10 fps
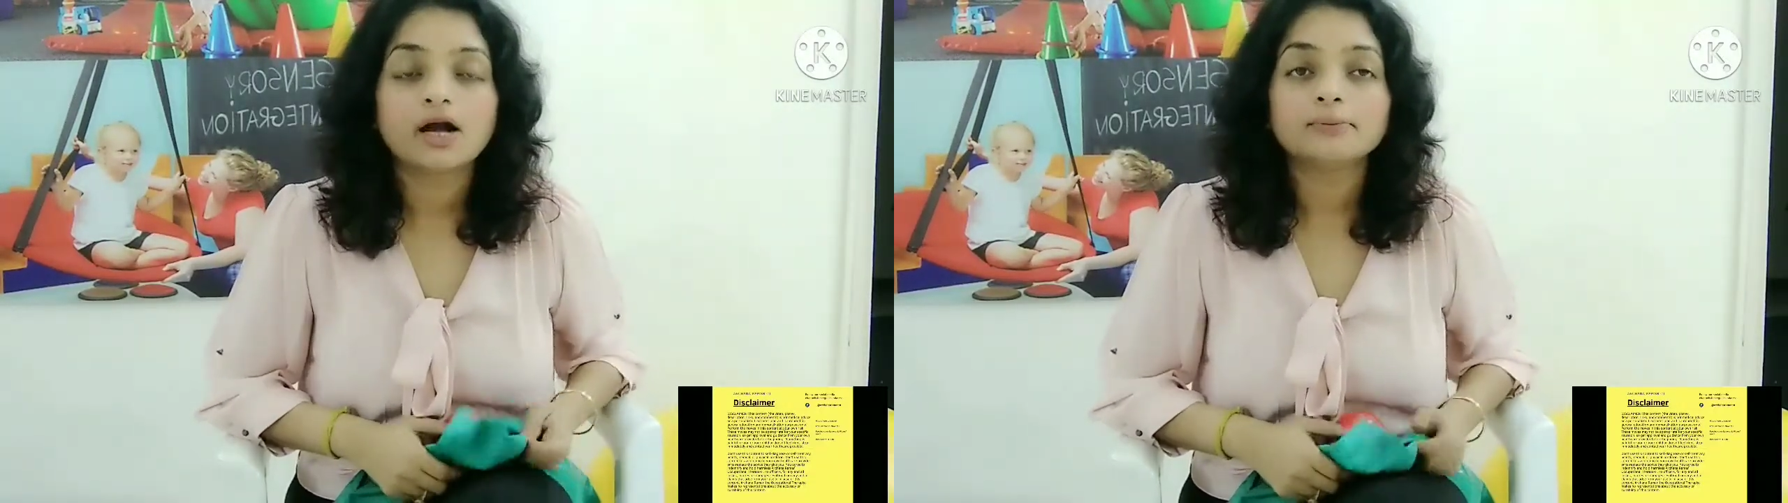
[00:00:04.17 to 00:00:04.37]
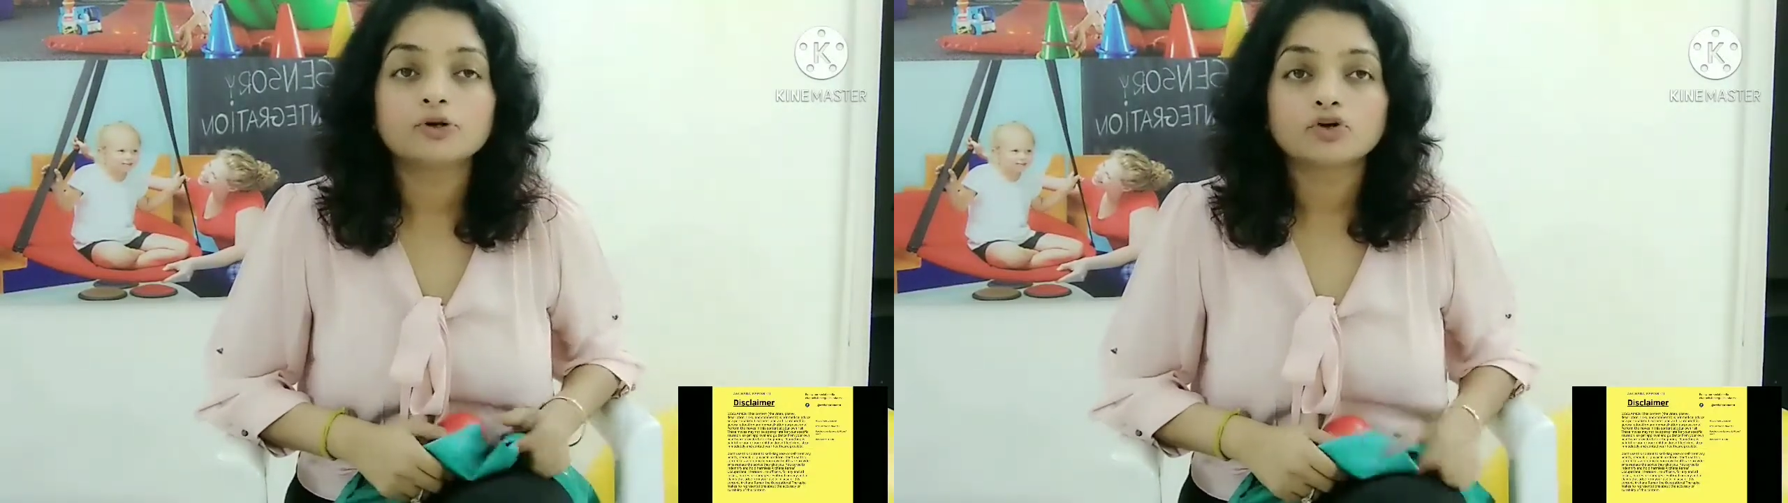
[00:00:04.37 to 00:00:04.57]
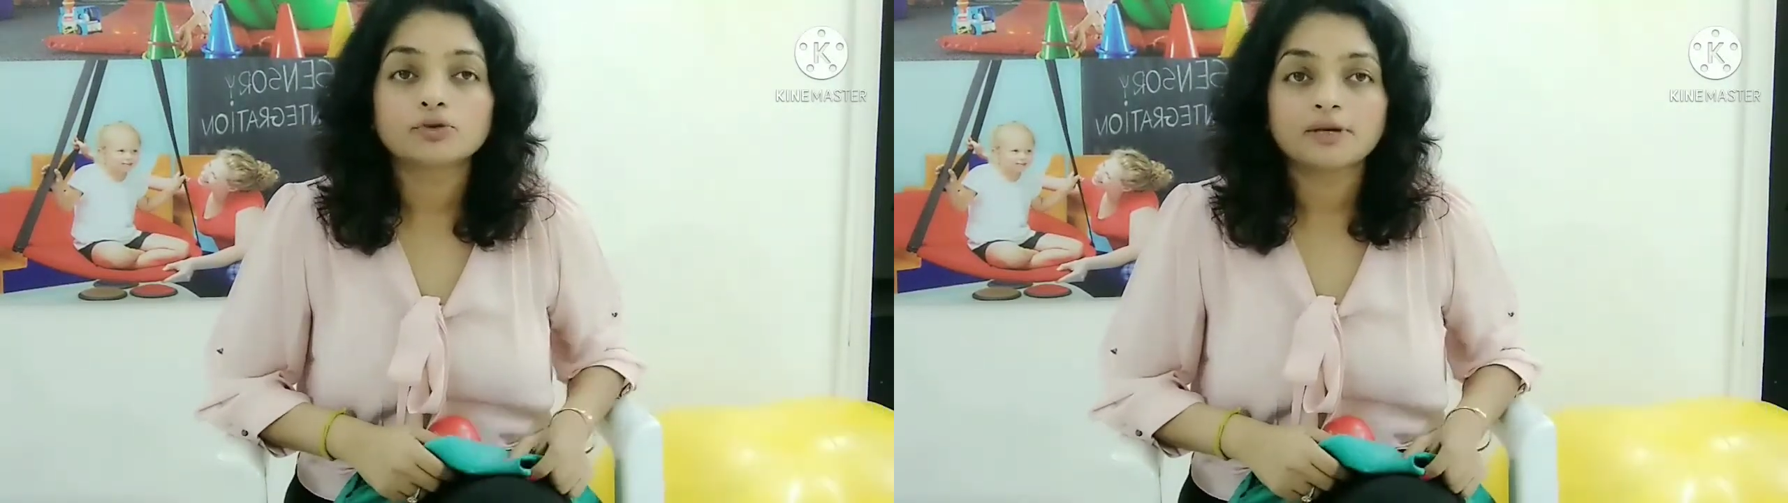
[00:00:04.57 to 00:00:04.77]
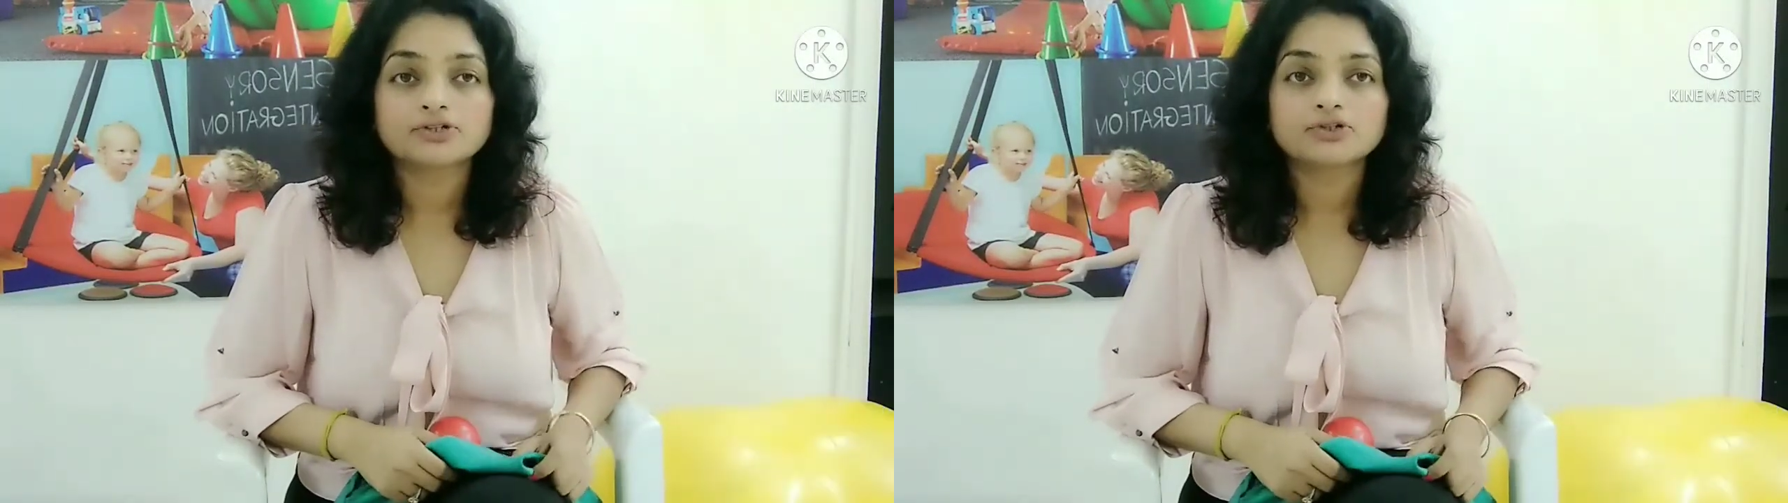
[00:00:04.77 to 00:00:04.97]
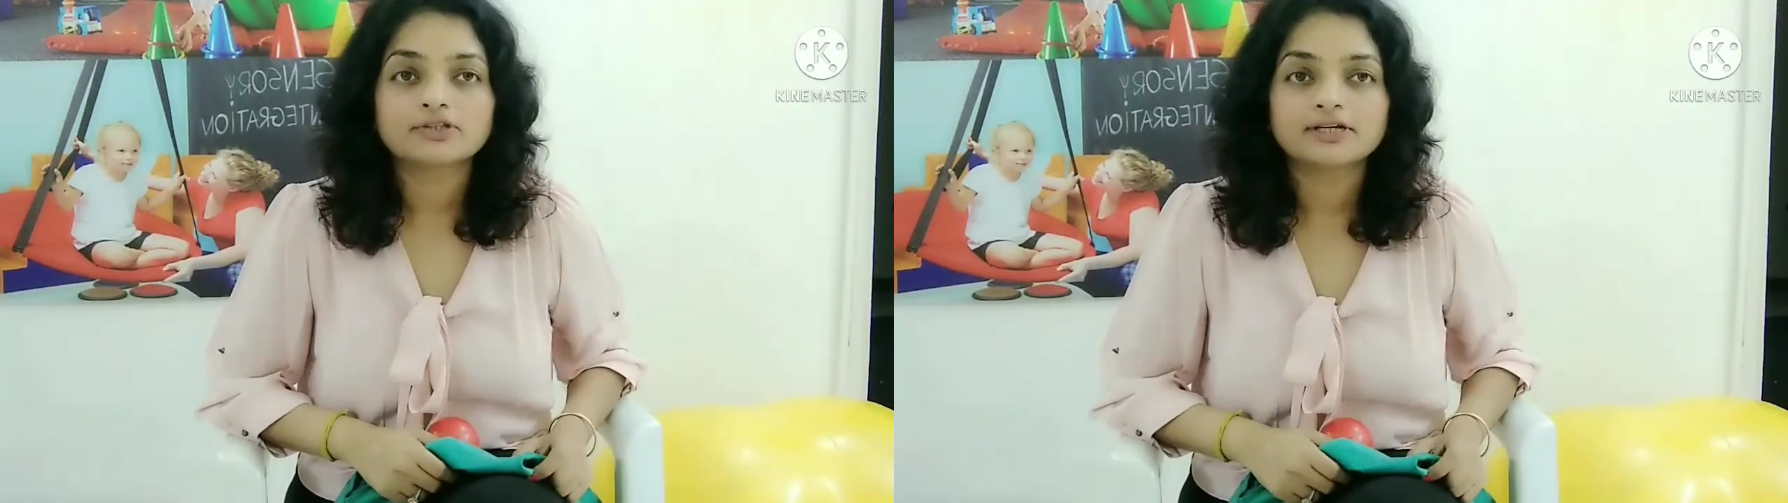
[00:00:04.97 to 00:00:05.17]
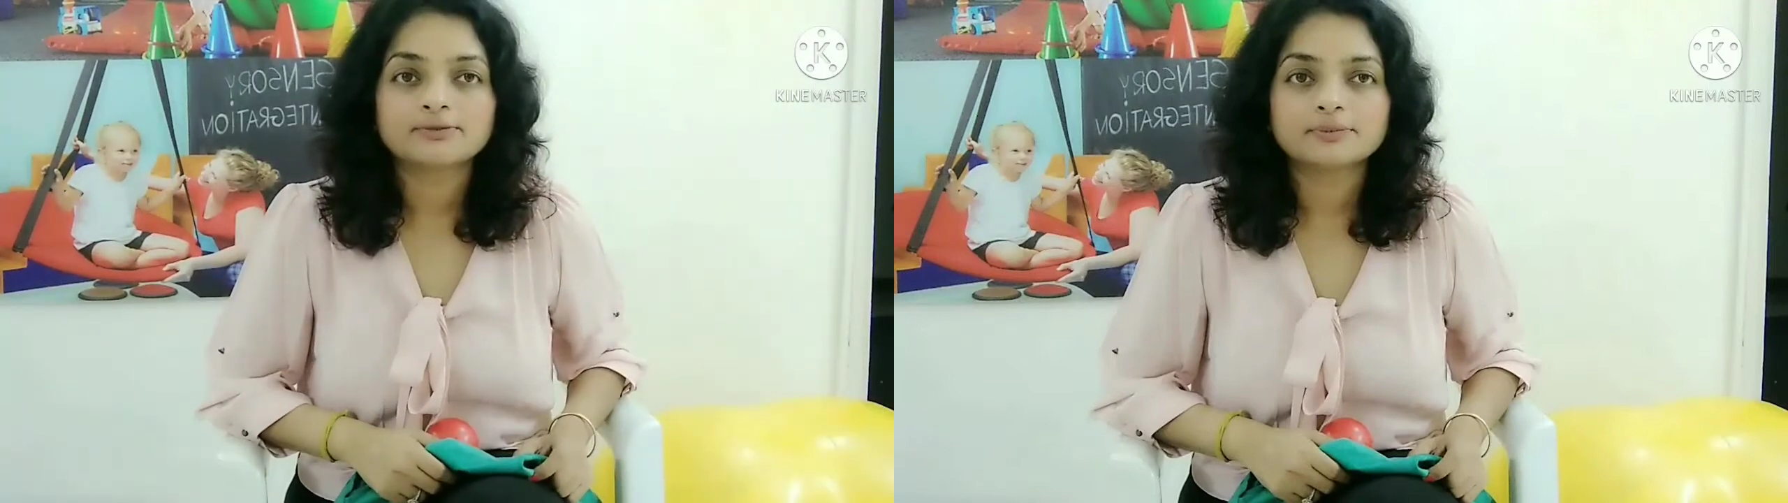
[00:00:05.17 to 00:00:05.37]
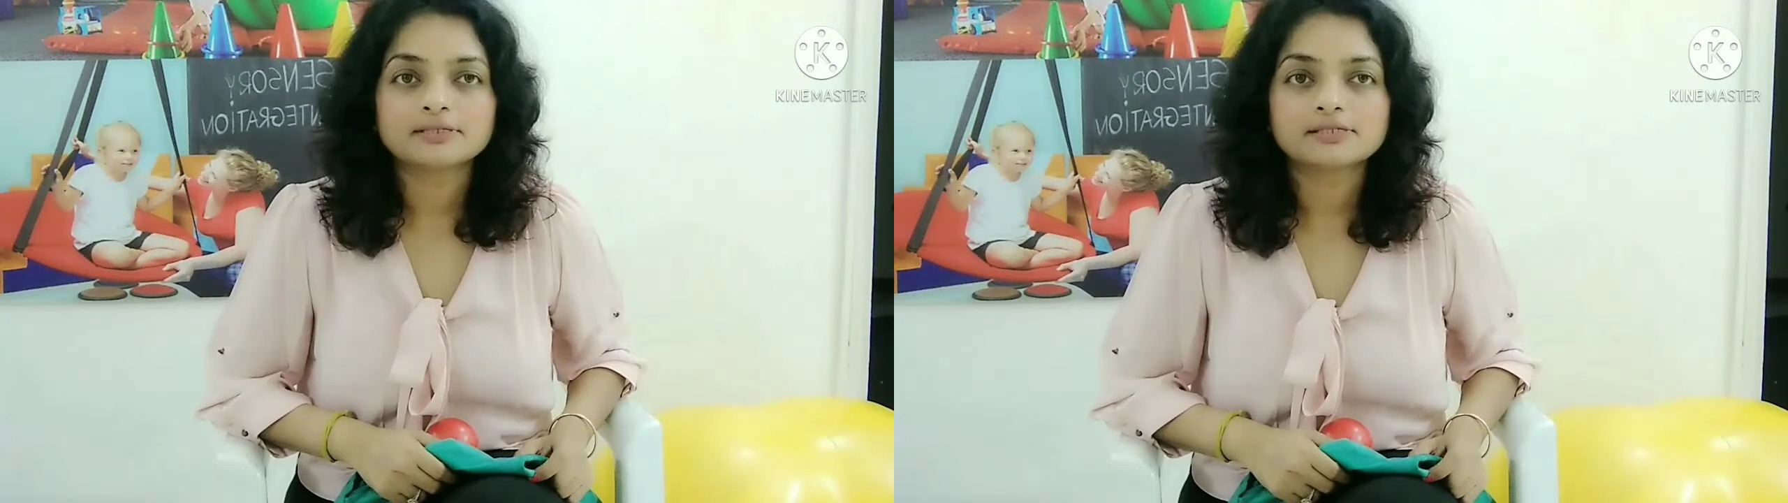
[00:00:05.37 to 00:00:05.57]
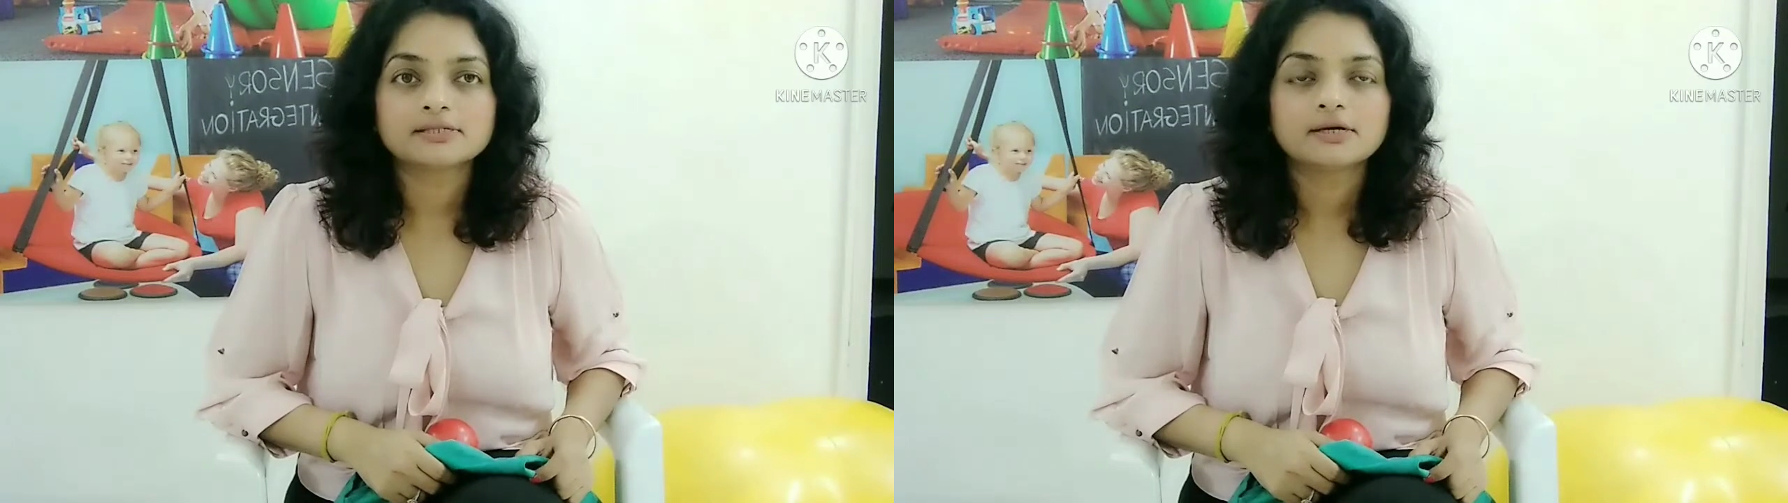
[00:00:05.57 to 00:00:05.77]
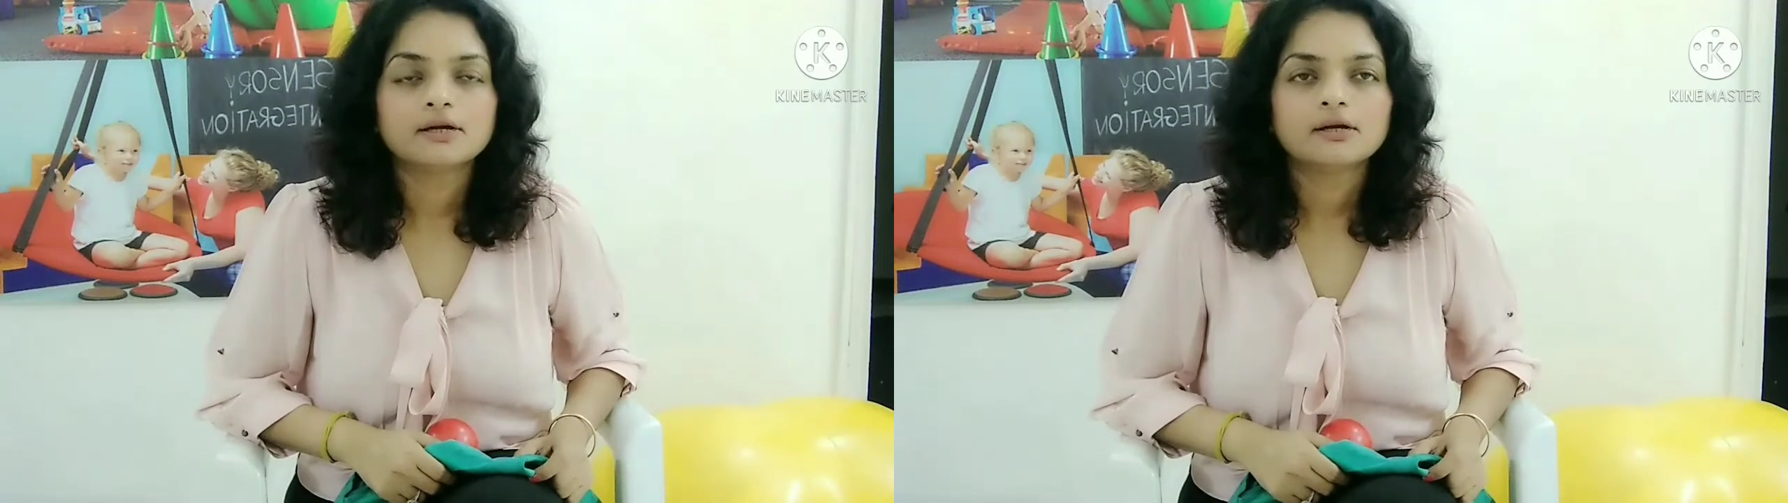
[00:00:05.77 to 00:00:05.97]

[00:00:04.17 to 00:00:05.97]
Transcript: I'm an occupational therapist